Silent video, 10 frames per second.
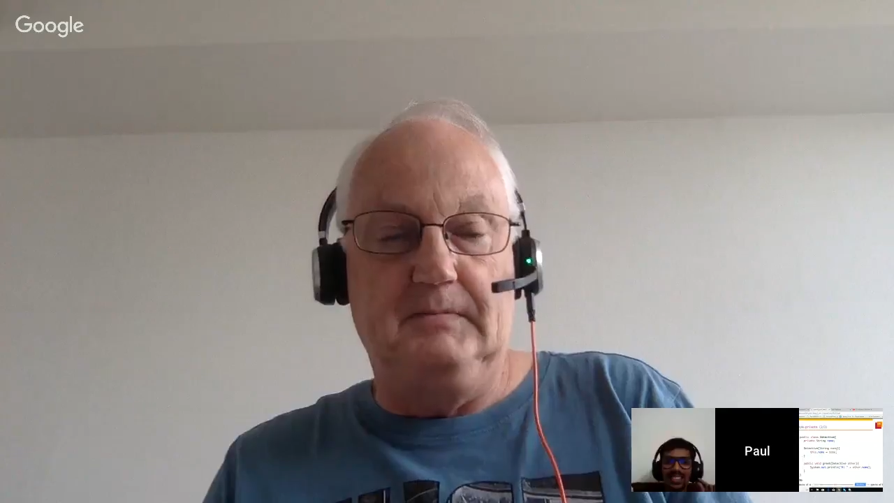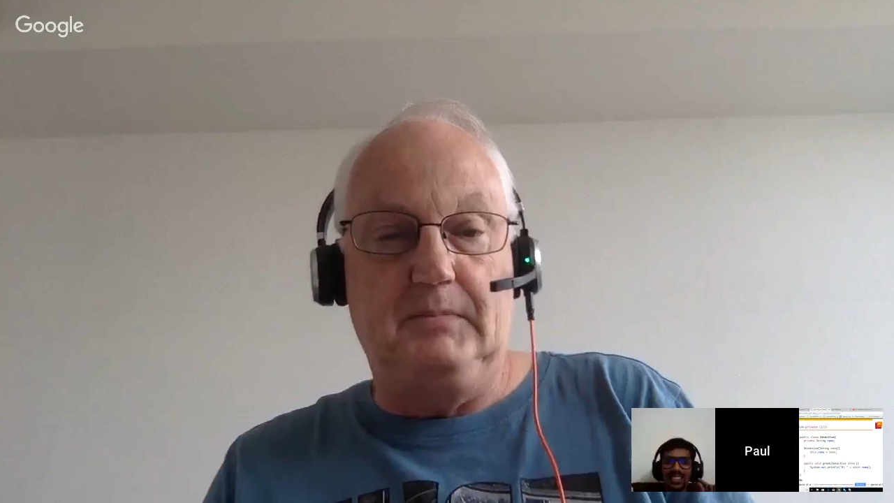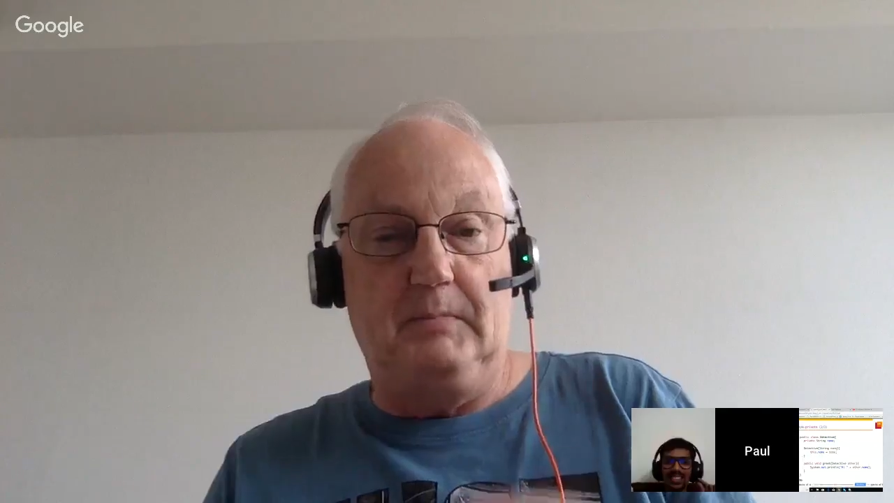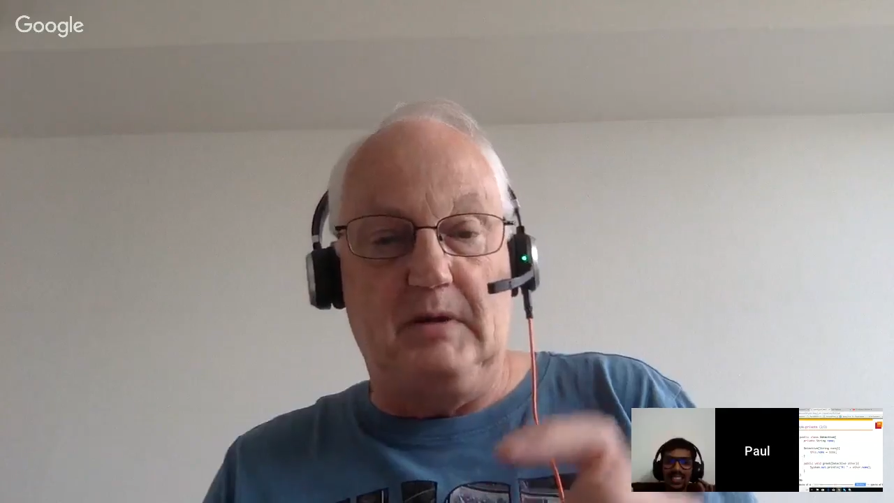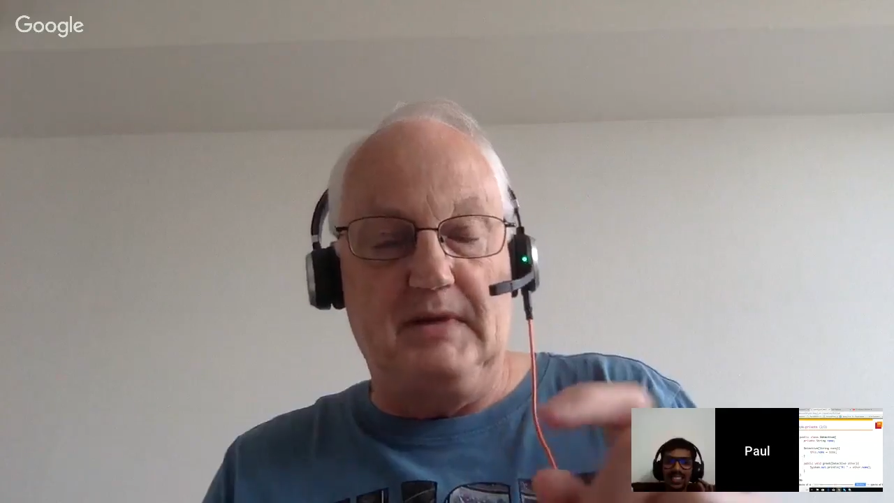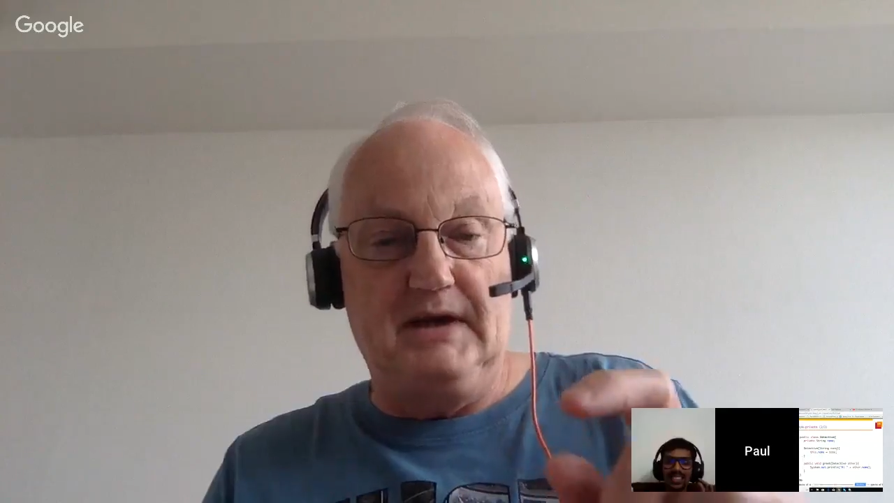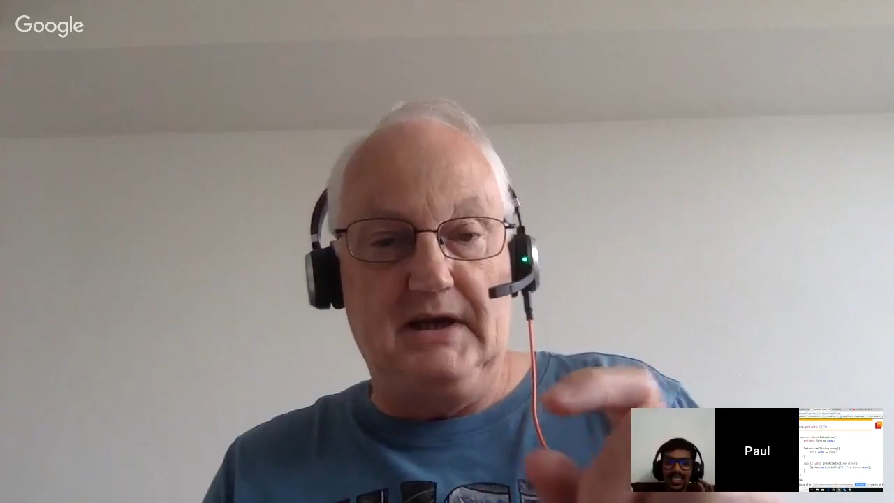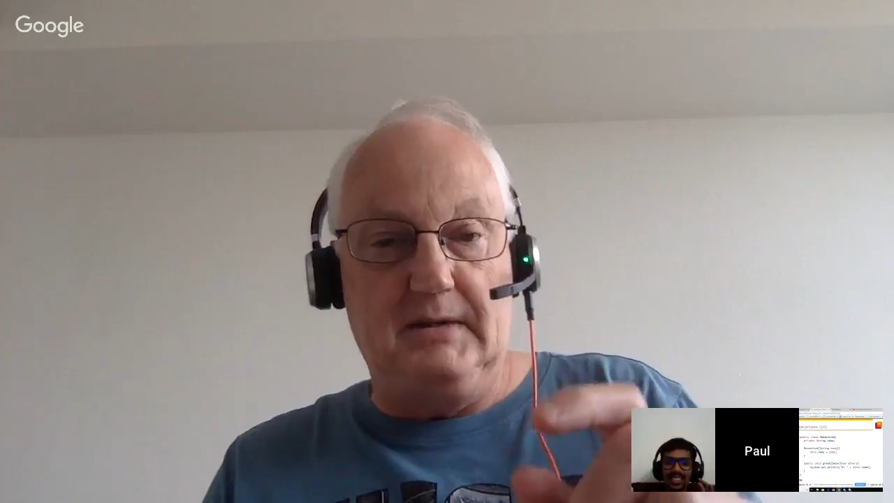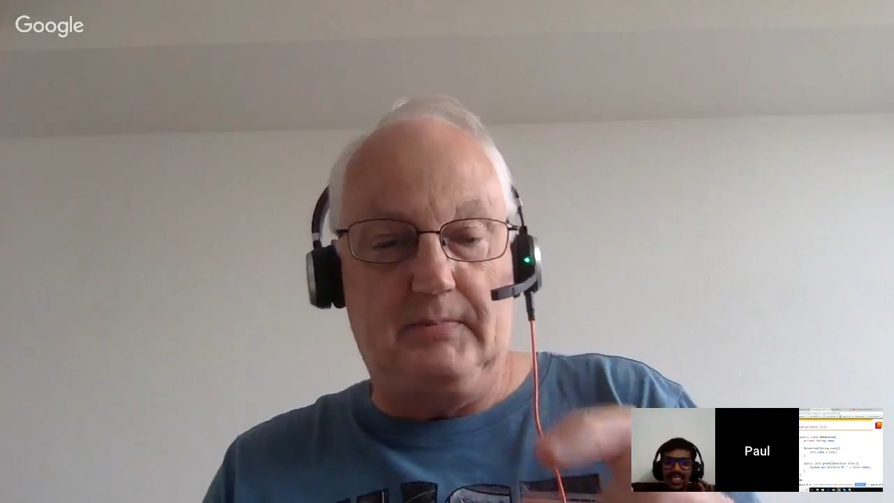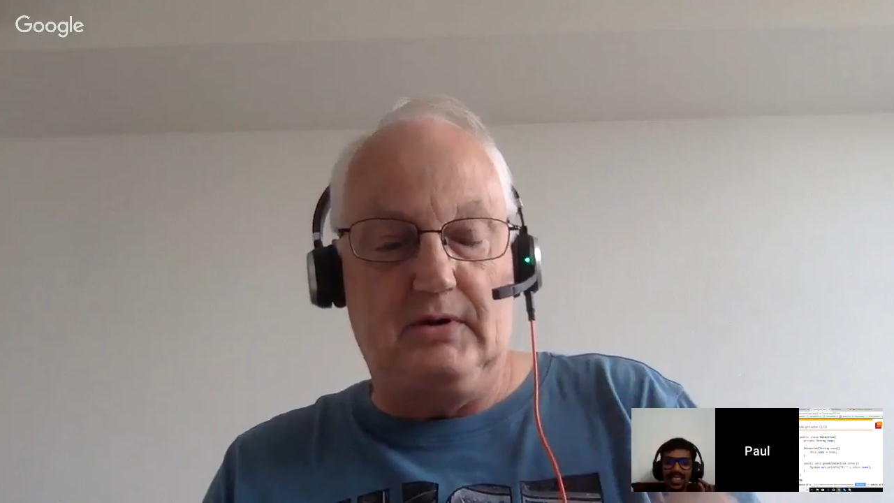But by making
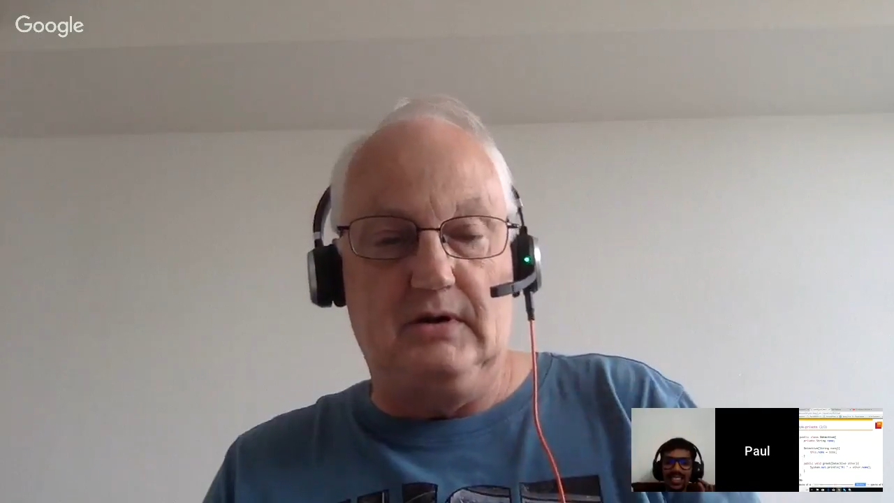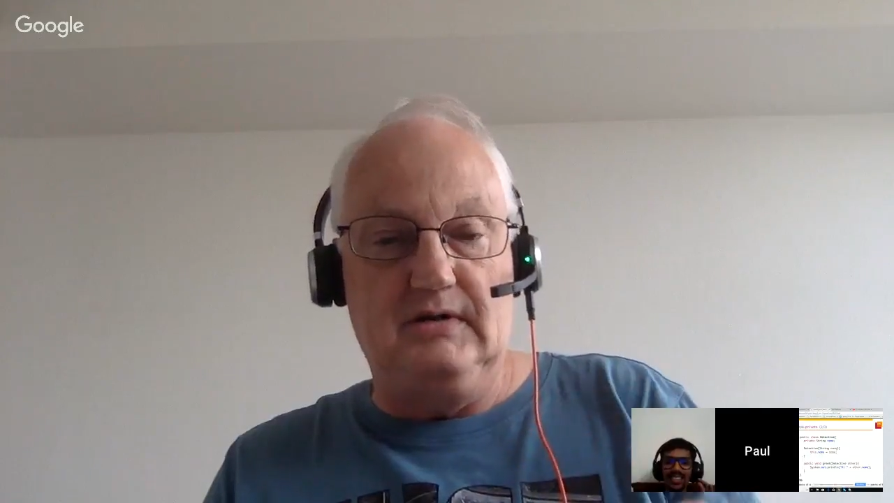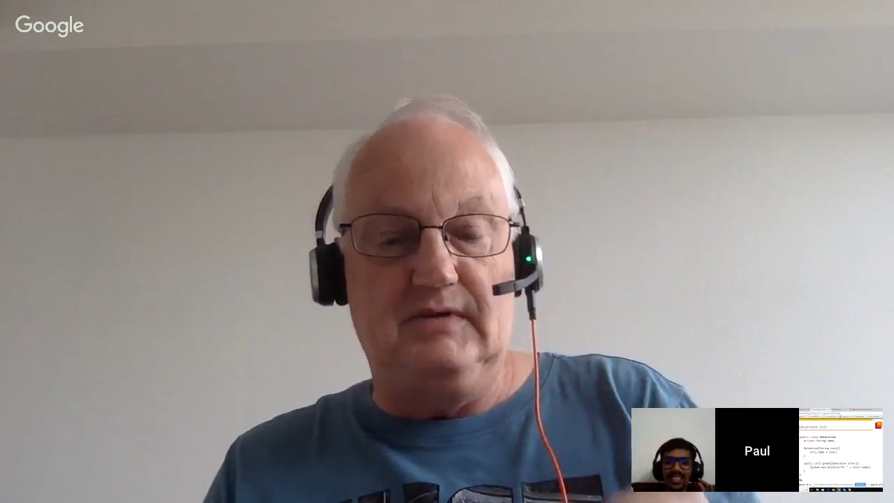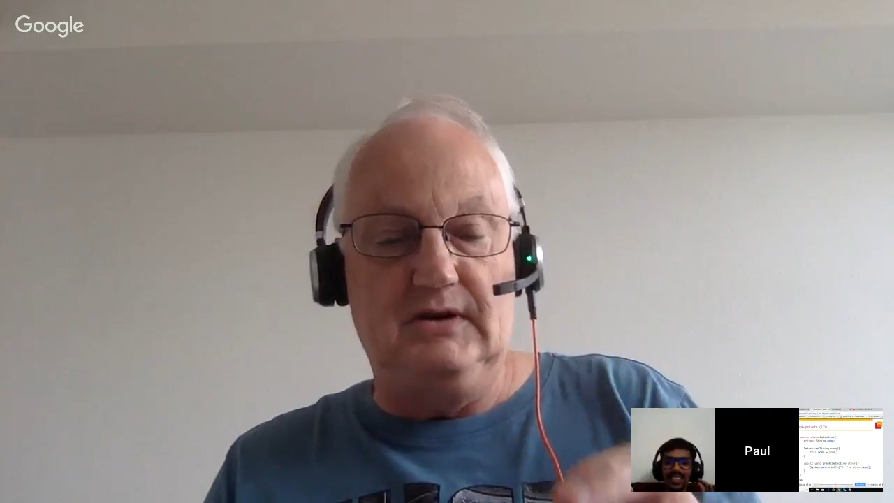it private,